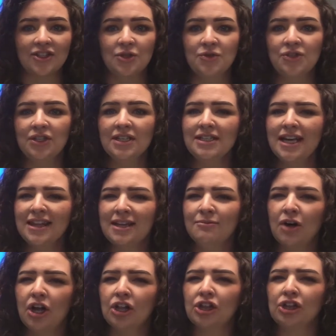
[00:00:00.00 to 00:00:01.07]
So it's gonna take them
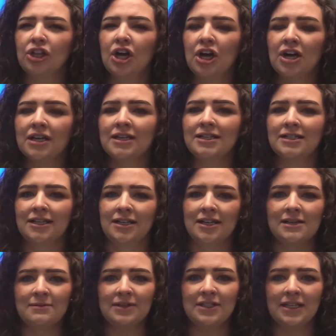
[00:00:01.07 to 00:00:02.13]
a long
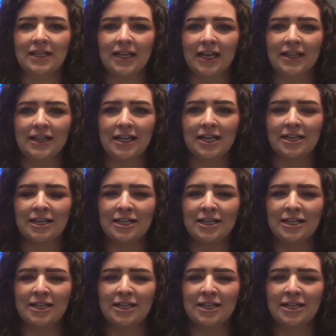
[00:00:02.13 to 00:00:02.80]
time to get there.